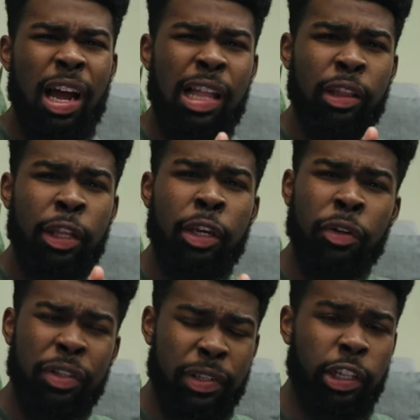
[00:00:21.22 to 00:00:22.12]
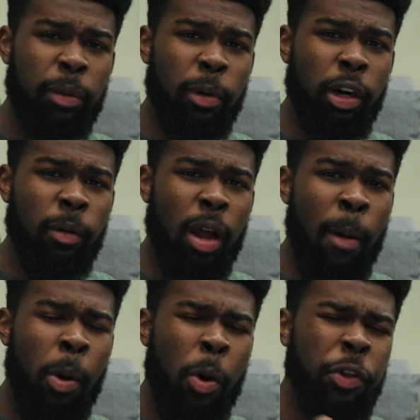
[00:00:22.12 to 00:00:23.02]
A little disclaimer,
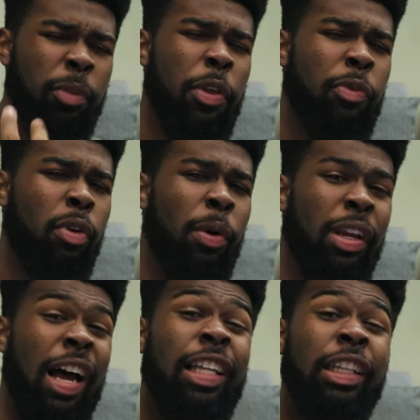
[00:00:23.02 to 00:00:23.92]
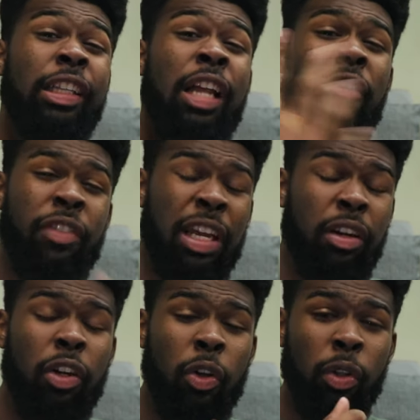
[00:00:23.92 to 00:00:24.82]
I'm going to be throwing a lot of
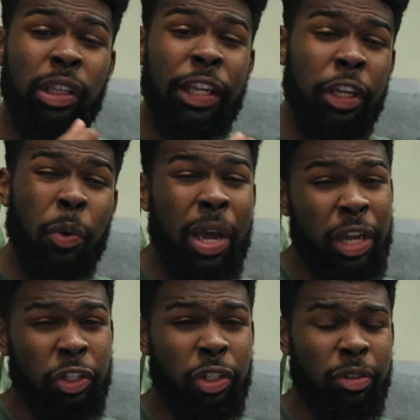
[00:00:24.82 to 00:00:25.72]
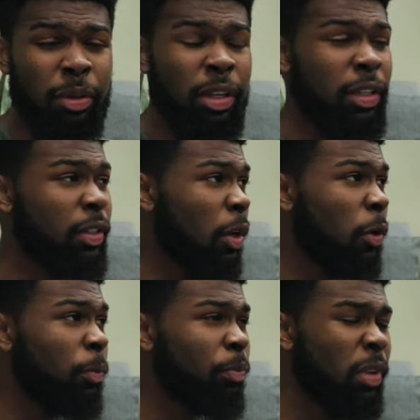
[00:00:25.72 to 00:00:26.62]
technical lingo at you.
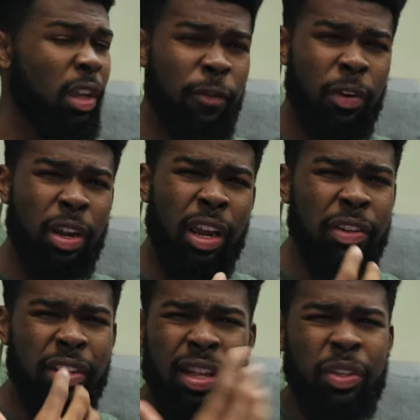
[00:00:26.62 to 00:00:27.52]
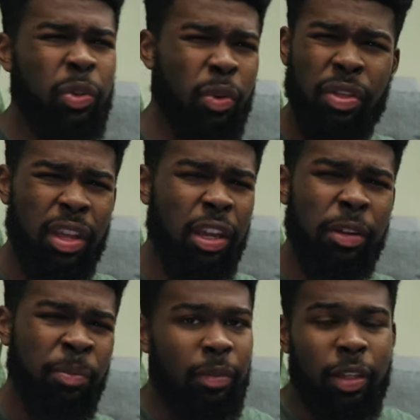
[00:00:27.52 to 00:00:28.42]
So if you're not into that sort of
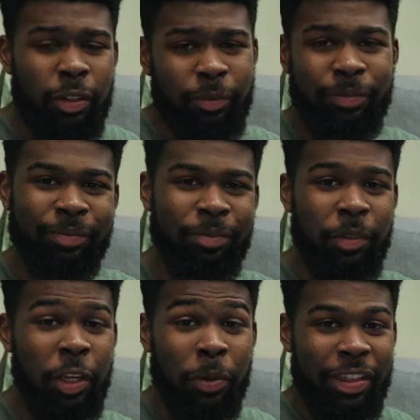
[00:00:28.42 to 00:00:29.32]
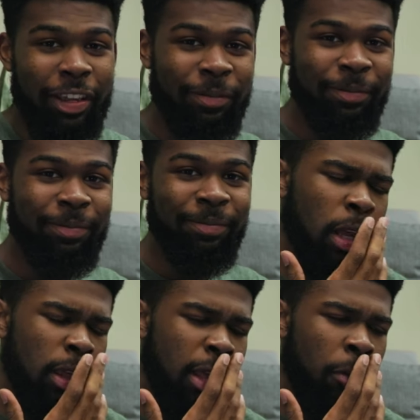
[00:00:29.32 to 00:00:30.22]
thing, you know, deal with it.
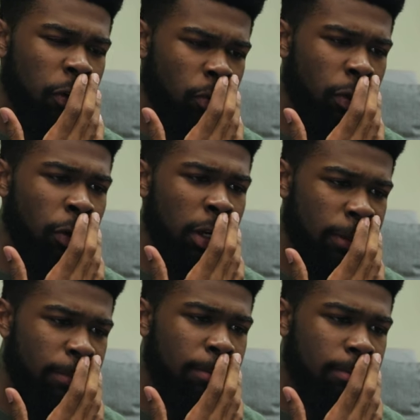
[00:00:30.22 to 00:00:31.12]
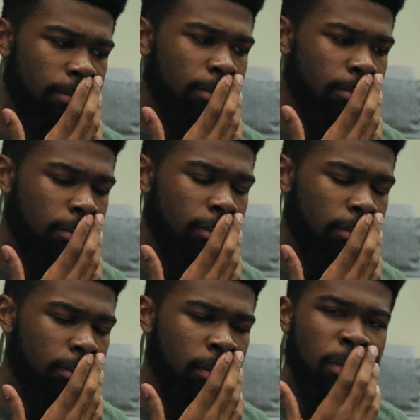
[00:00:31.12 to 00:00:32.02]
That was rude.
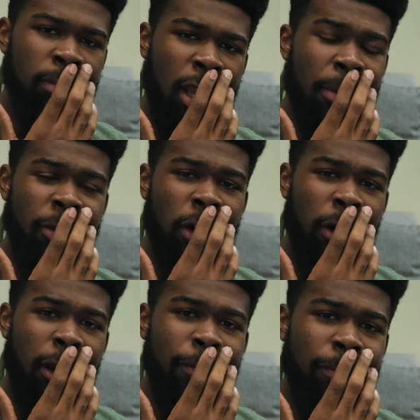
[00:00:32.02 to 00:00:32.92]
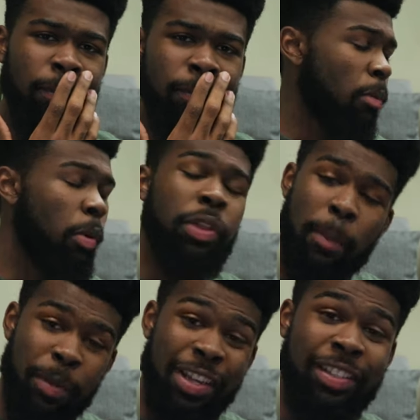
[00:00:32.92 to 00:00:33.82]
I'm sorry. But with
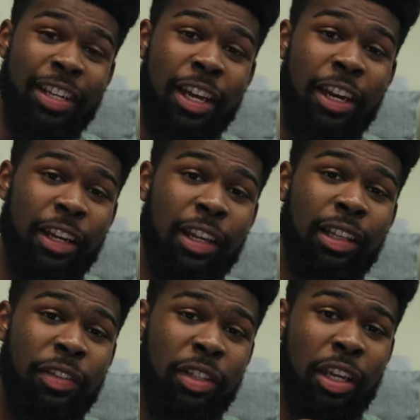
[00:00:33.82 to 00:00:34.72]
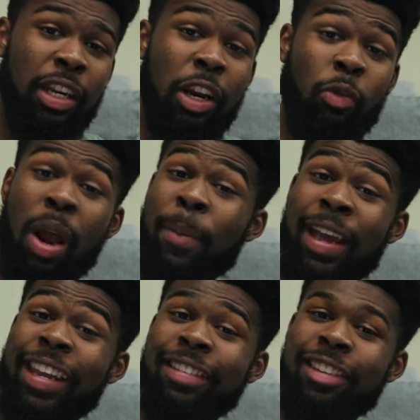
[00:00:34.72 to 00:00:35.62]
that being said, let's get right
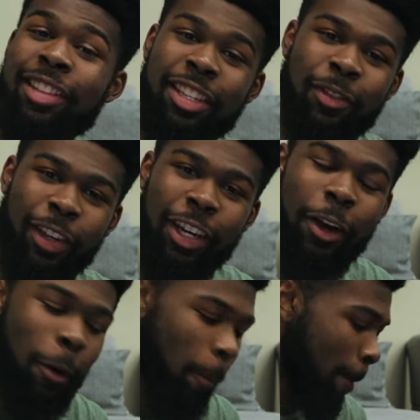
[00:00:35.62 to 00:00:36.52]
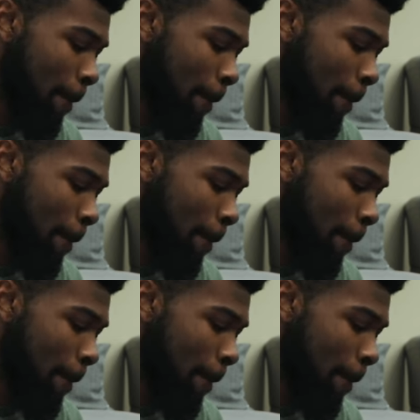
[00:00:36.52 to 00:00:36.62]
back into this video.